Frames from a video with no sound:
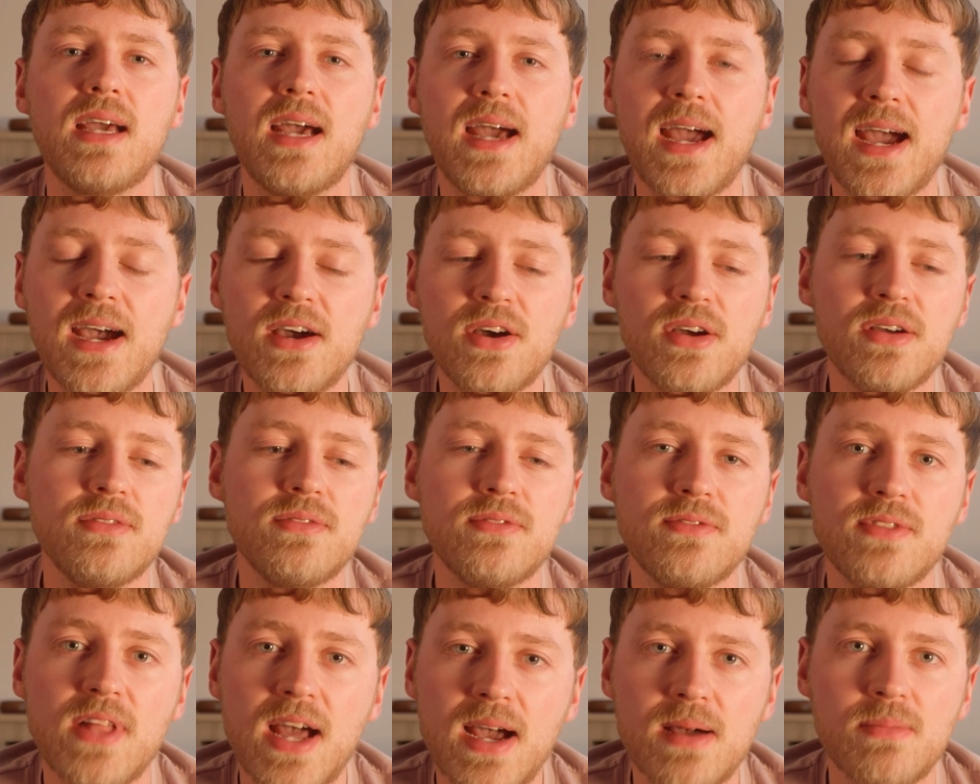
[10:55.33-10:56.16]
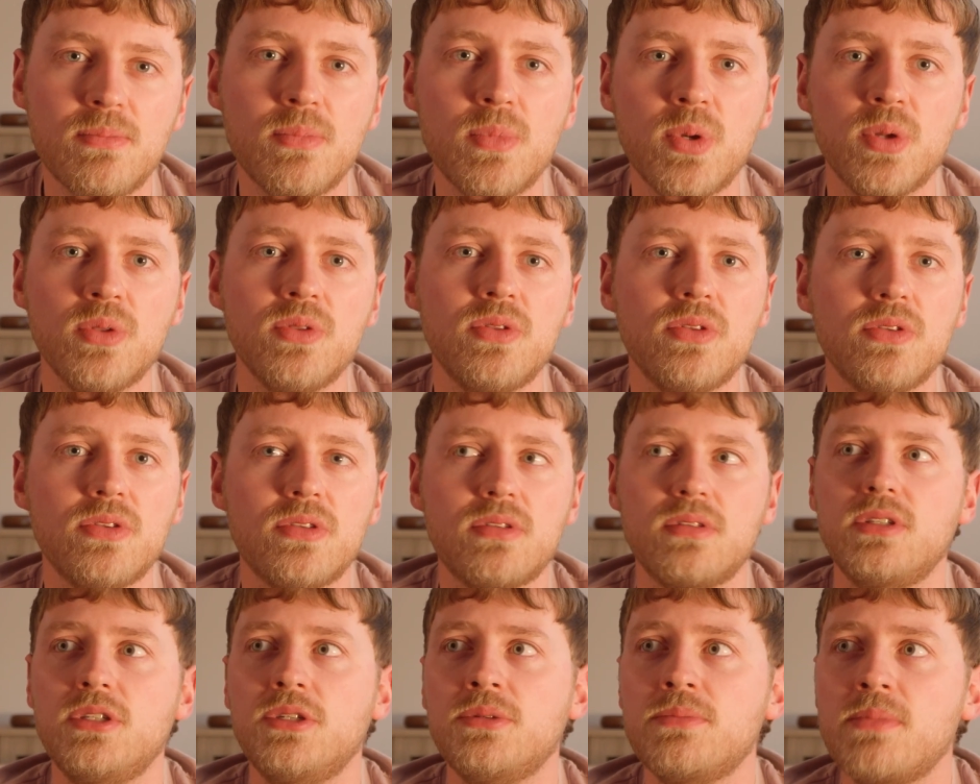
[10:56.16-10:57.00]
Out of that month,
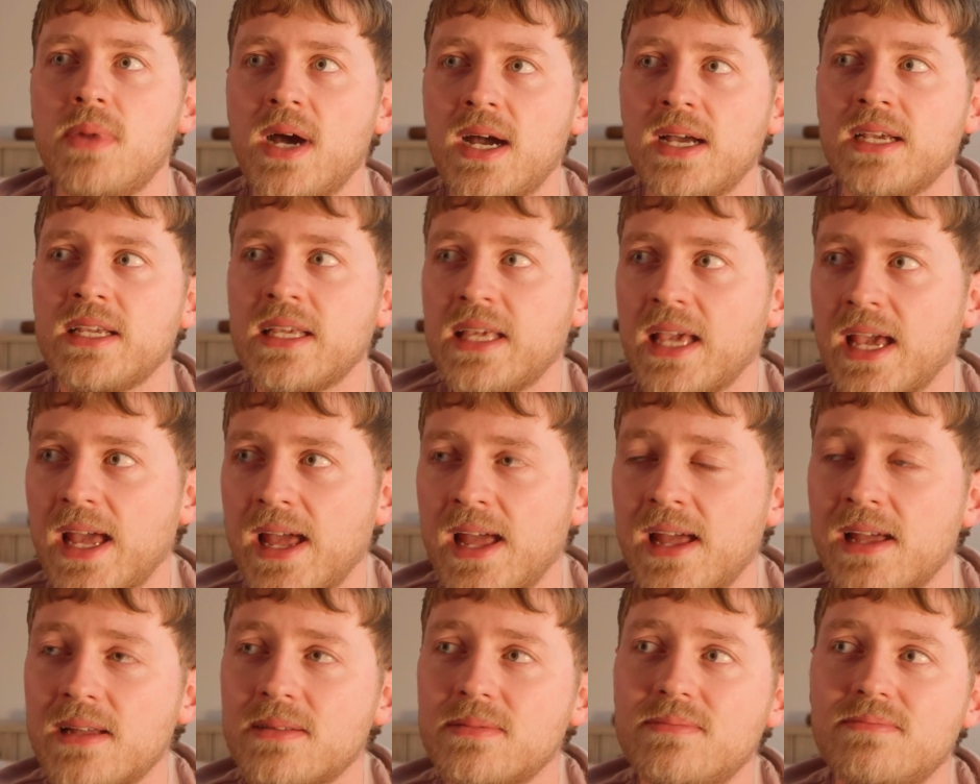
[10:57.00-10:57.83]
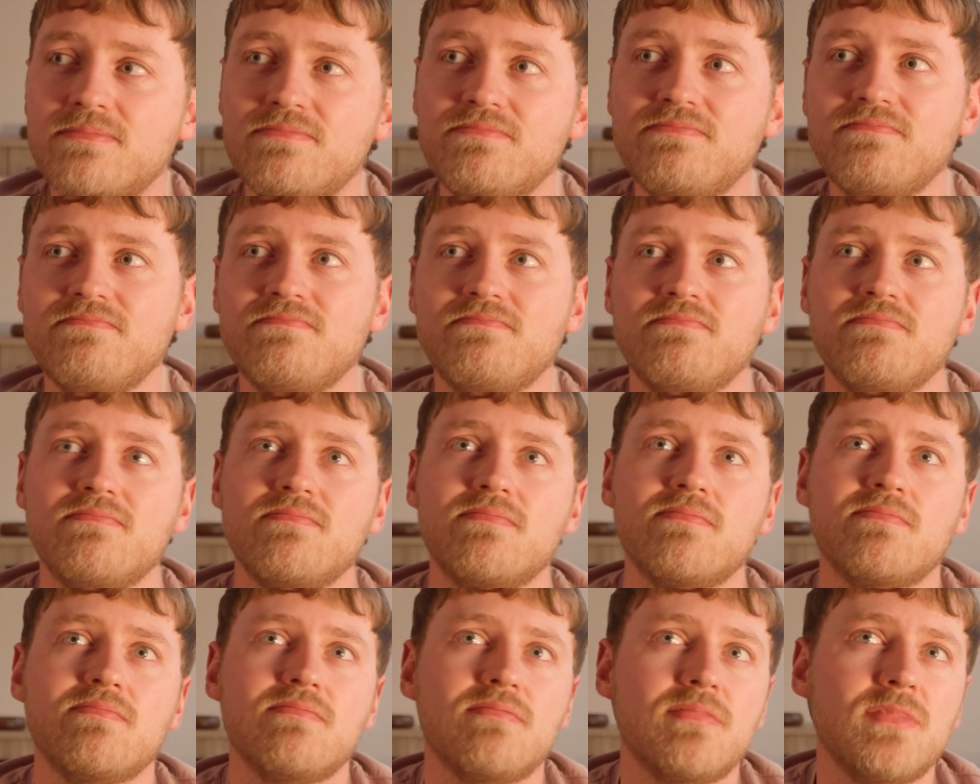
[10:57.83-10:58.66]
you might get
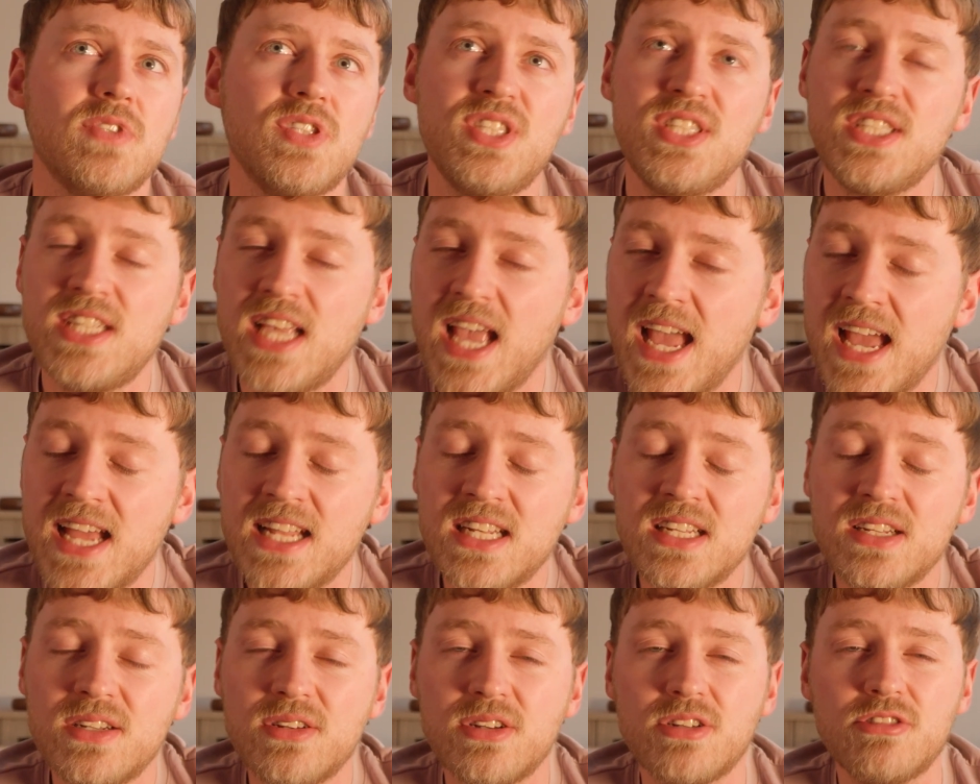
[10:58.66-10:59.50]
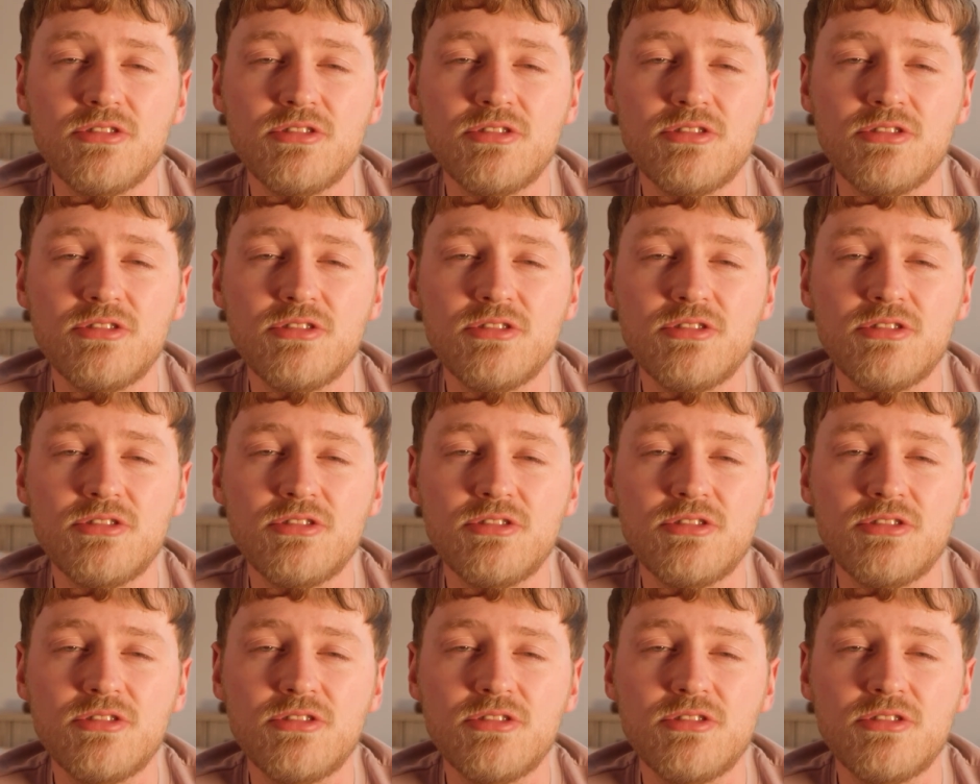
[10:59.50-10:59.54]
10